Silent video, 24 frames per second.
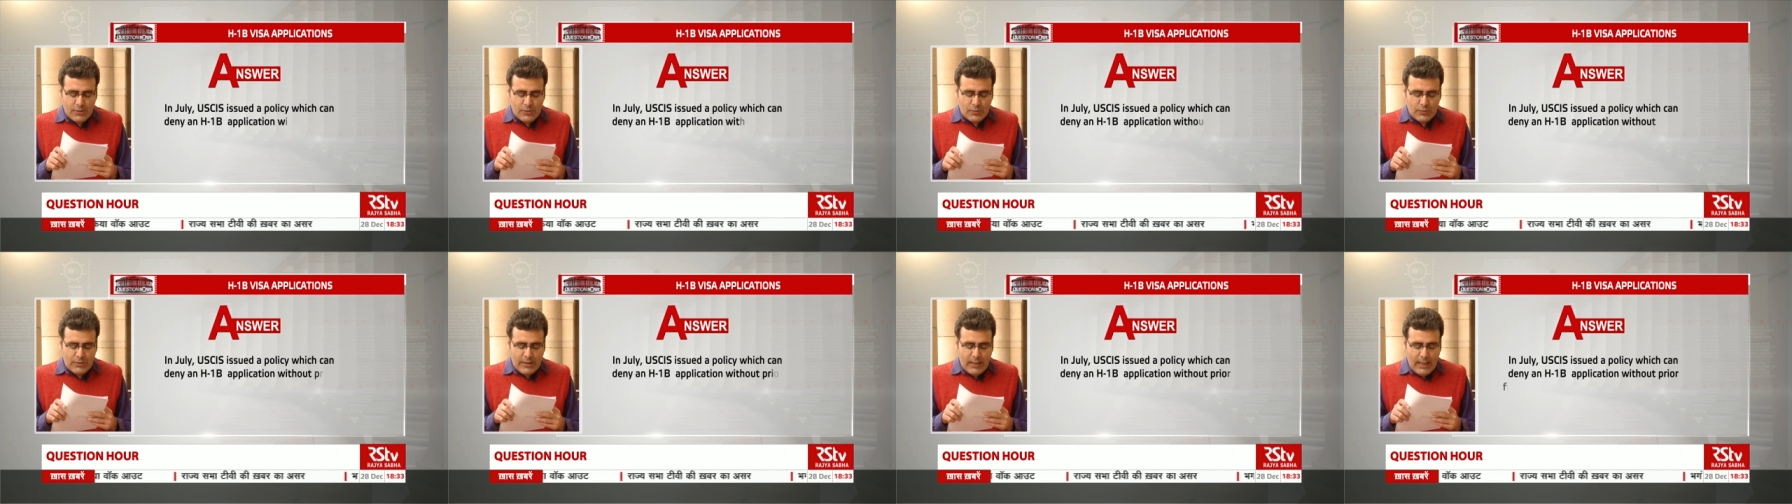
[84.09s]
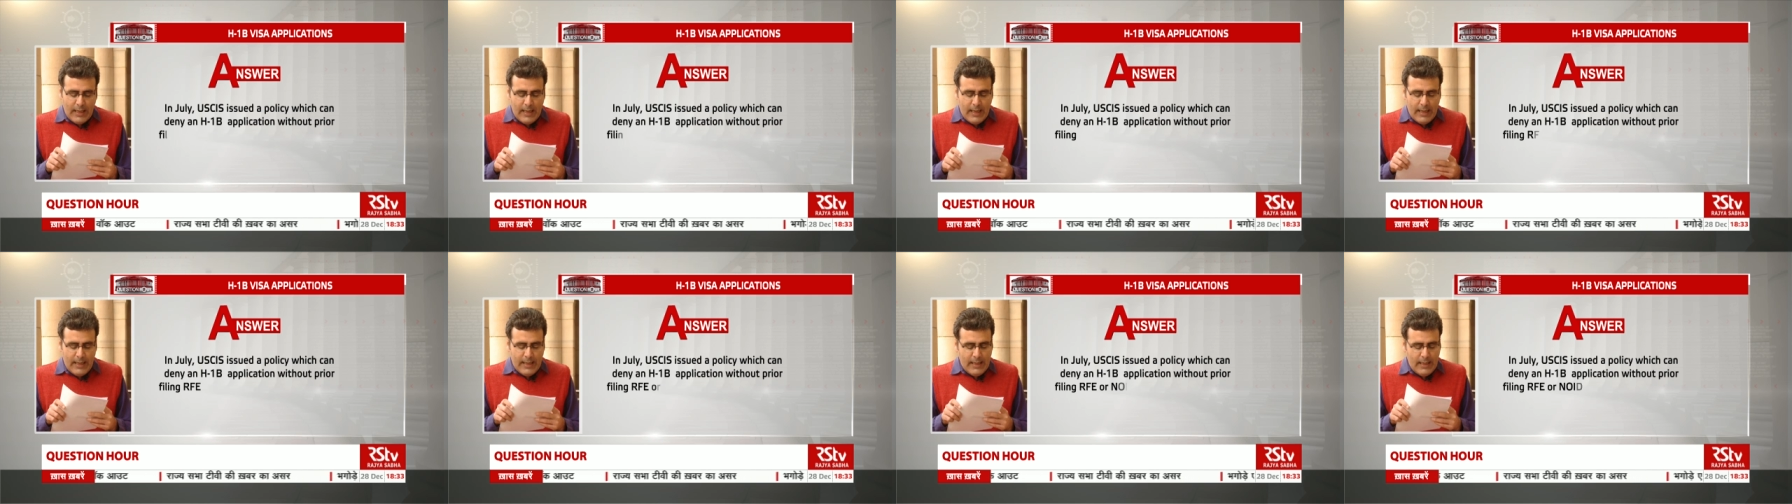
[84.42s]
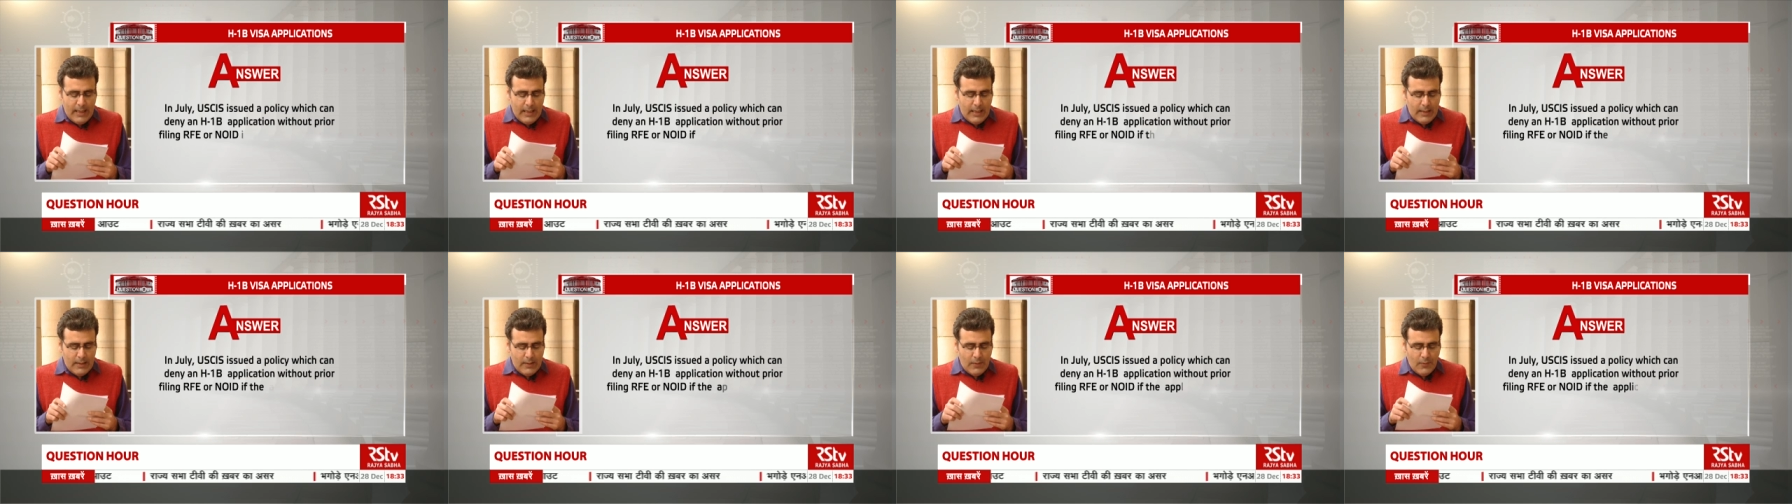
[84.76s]
to deny
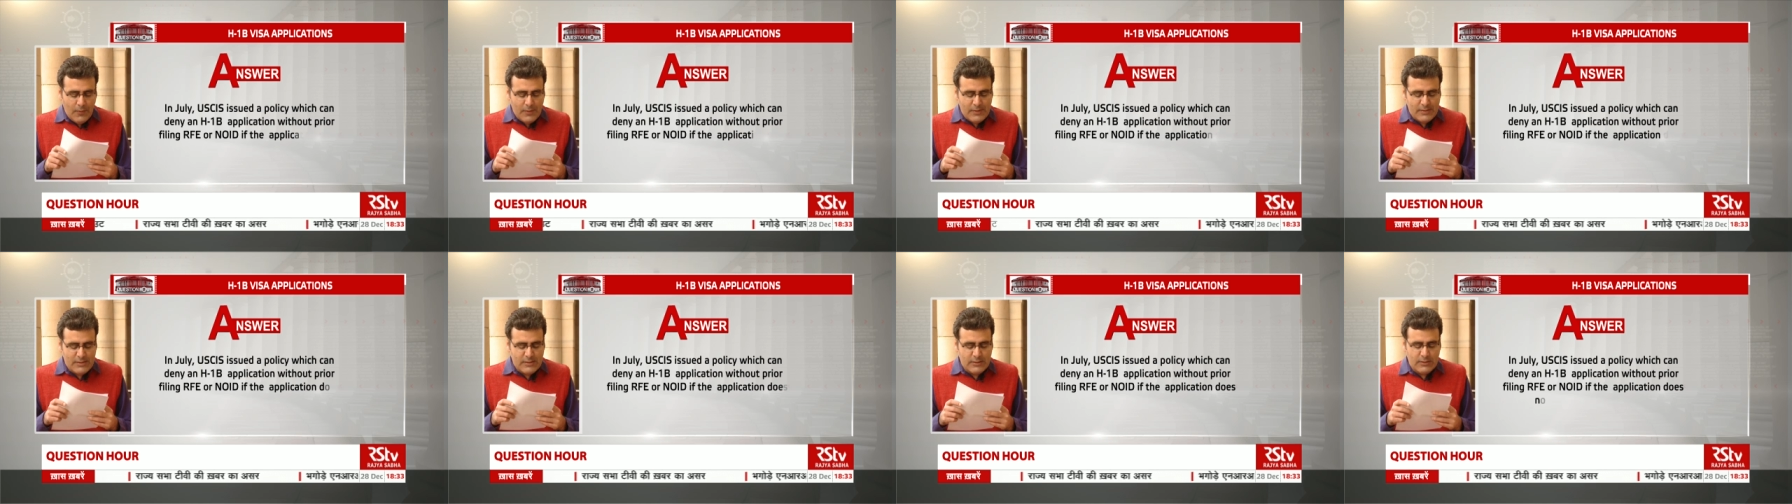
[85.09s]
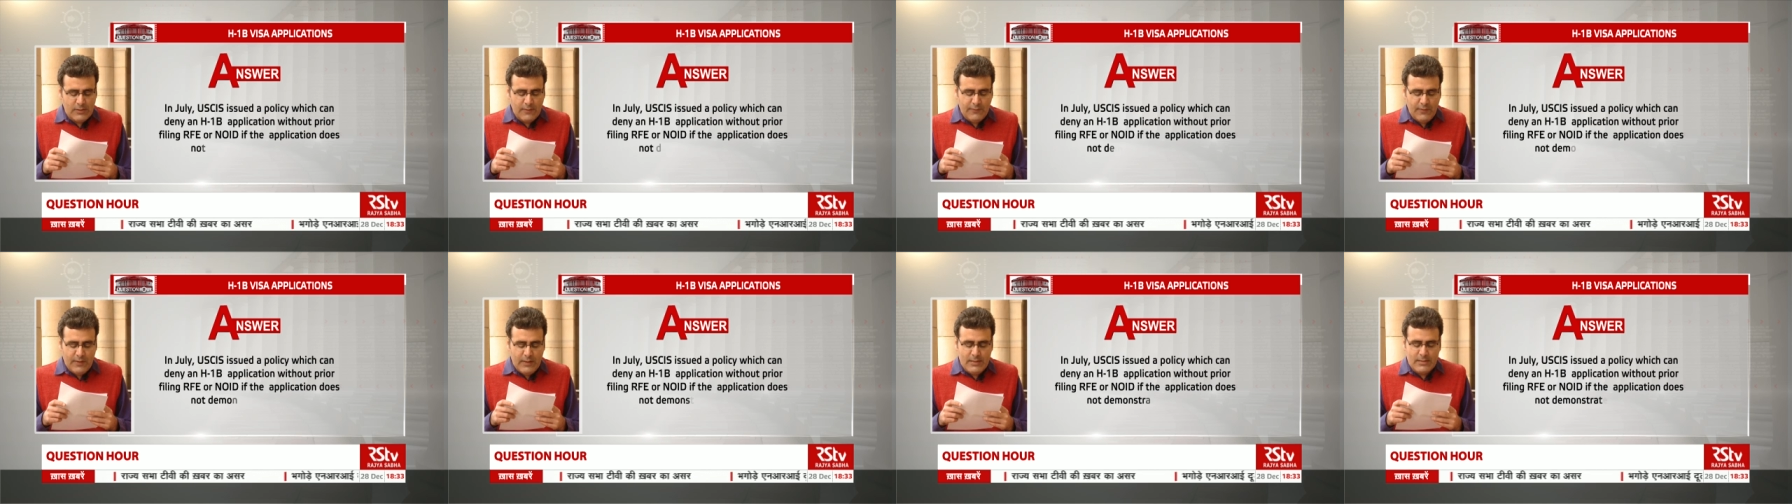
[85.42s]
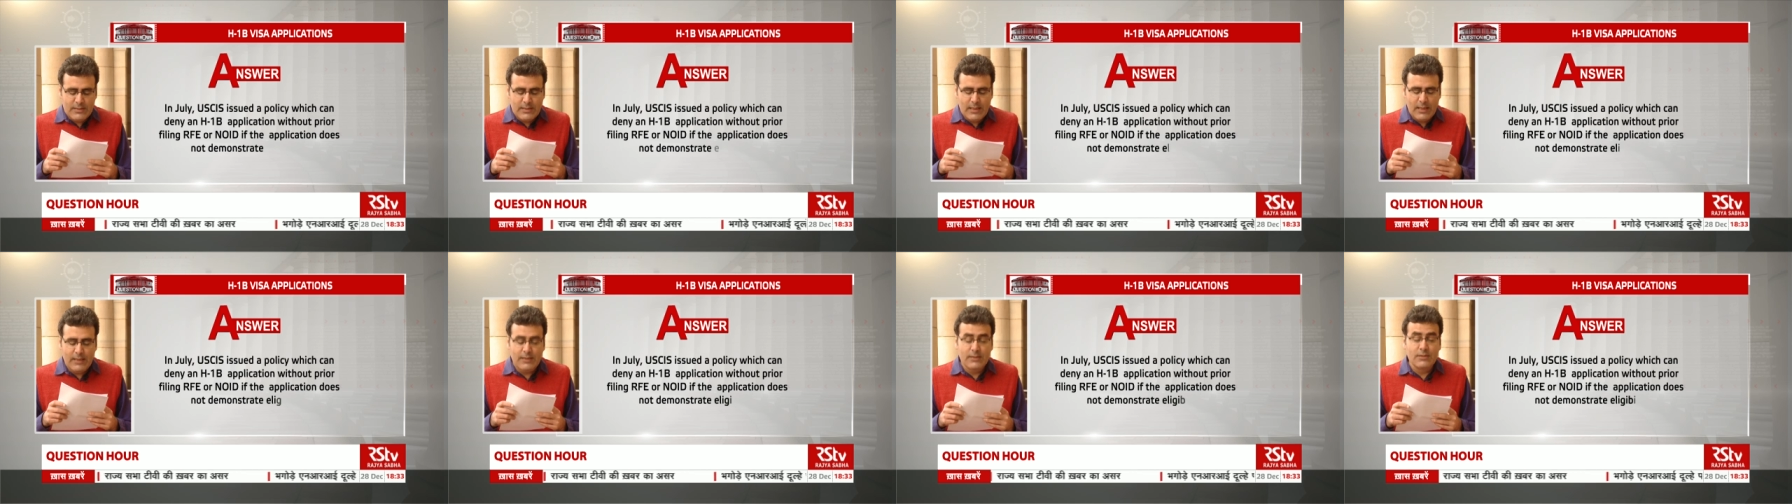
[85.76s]
and notices of
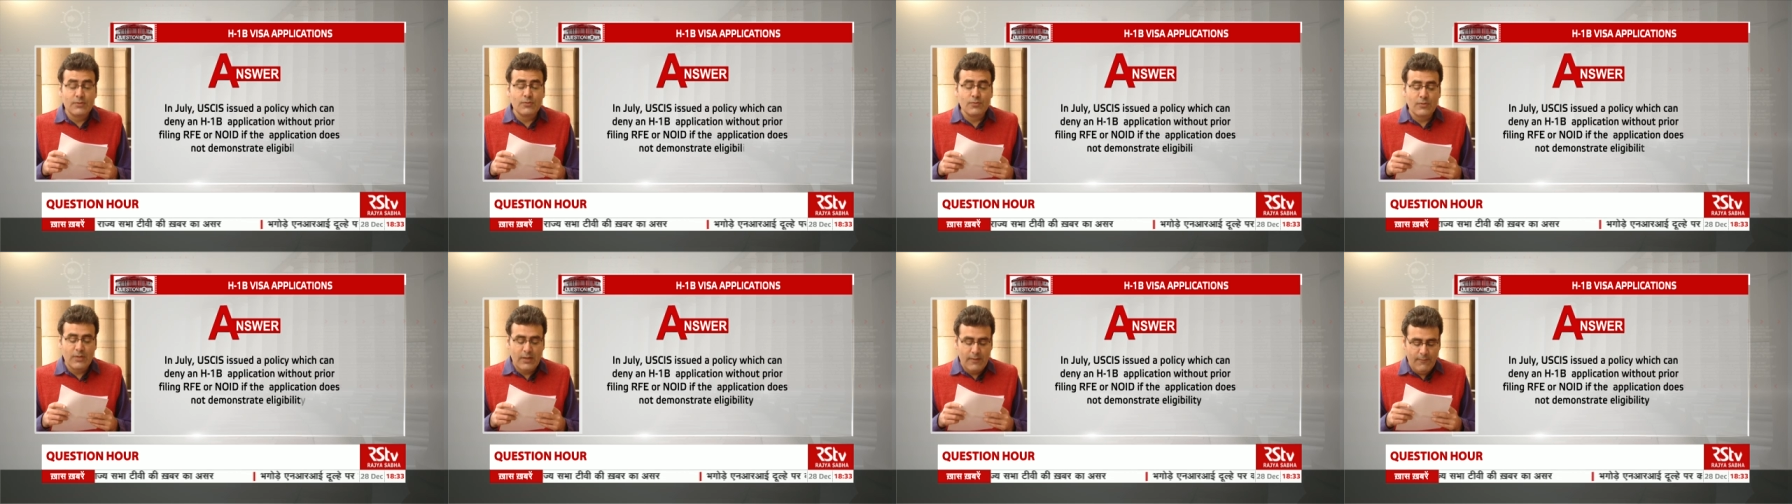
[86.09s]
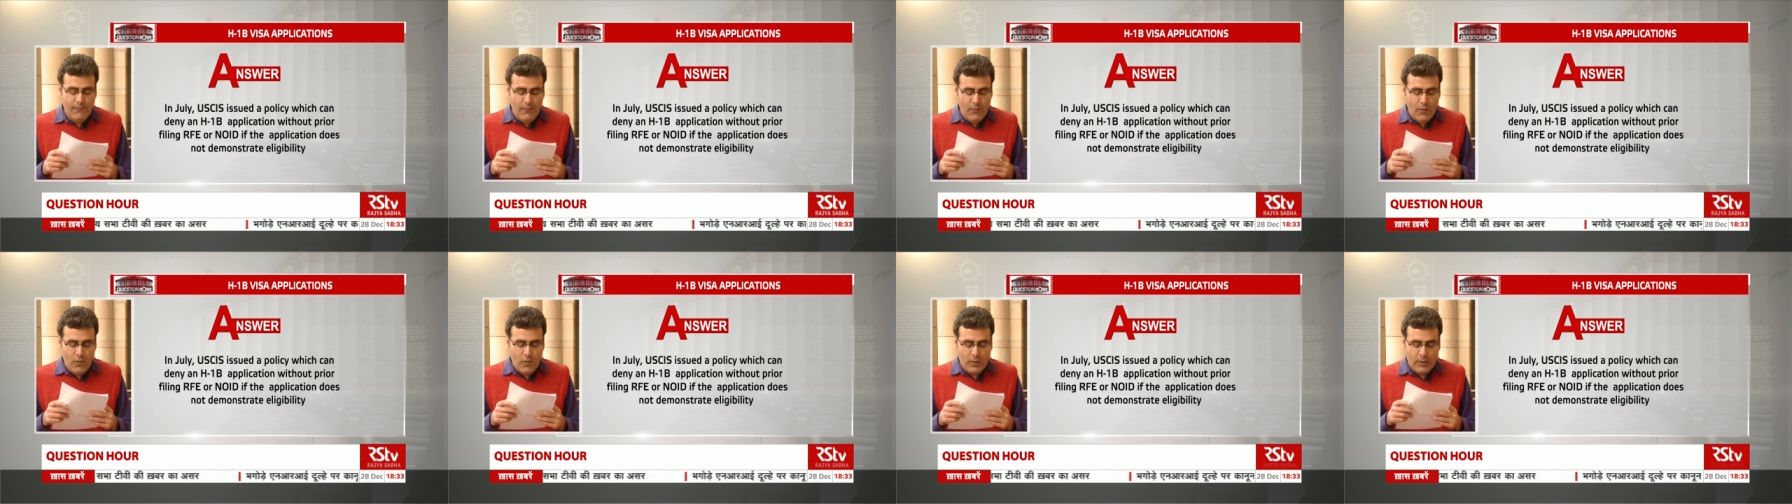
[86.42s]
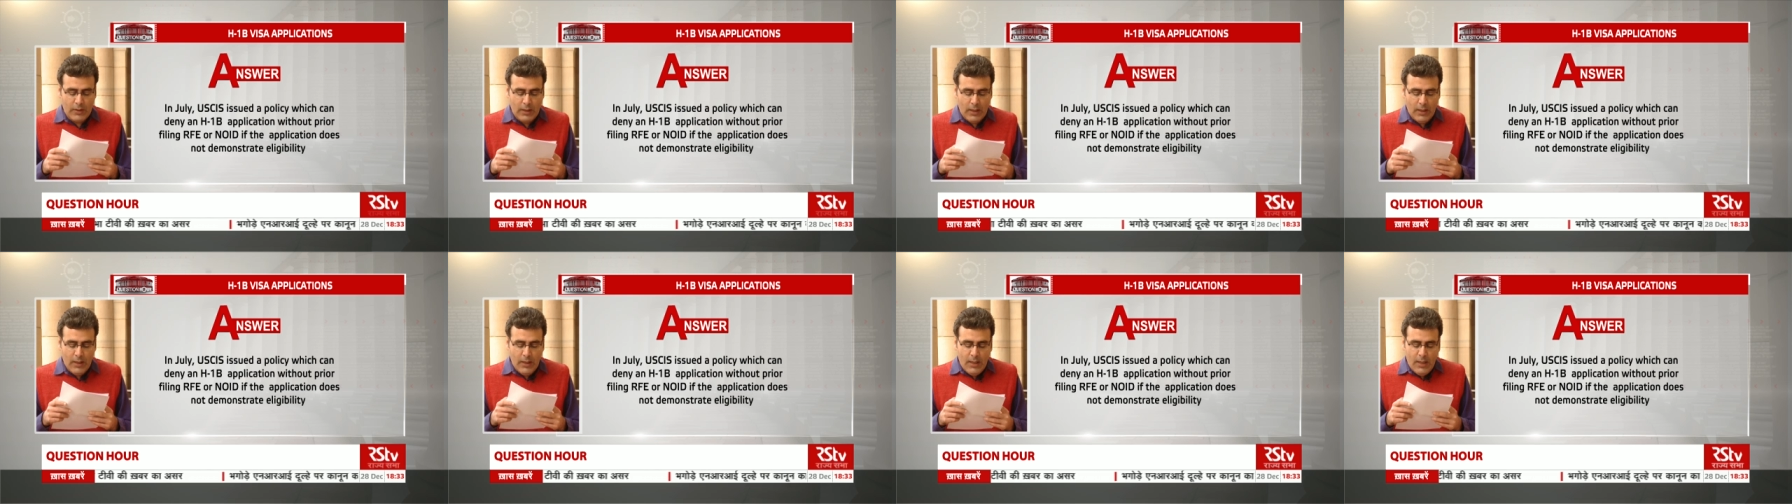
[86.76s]
intent to
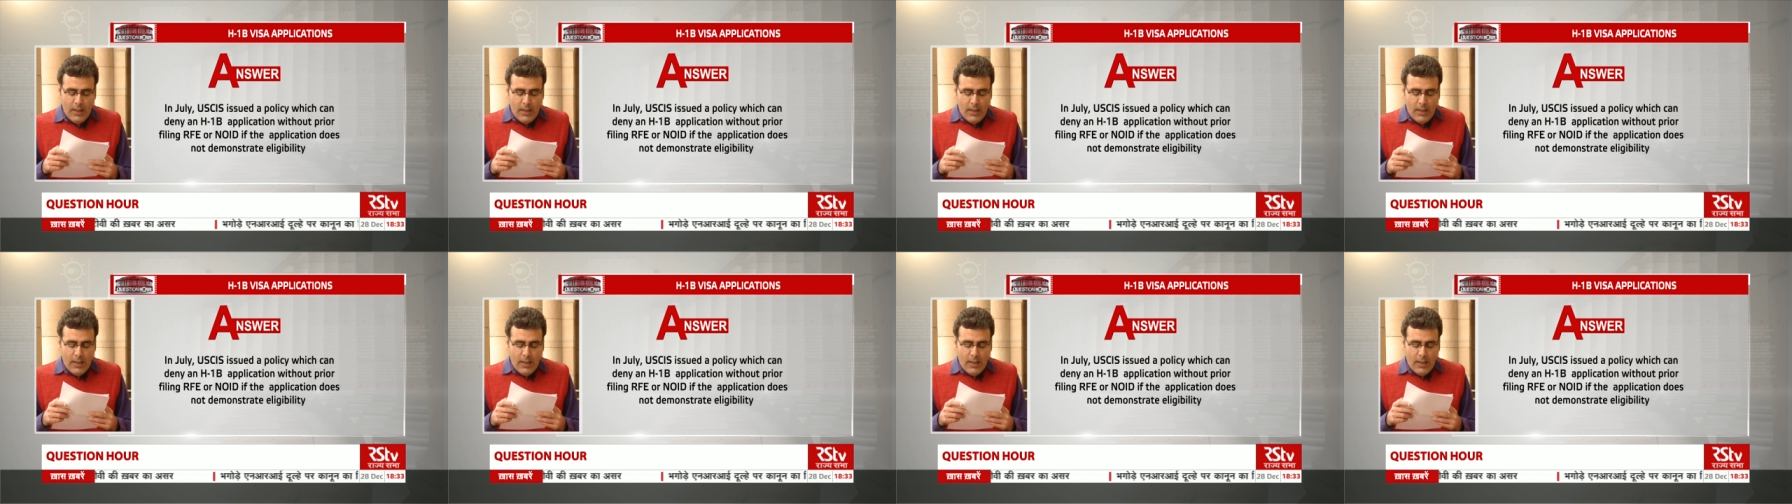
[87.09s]
revoke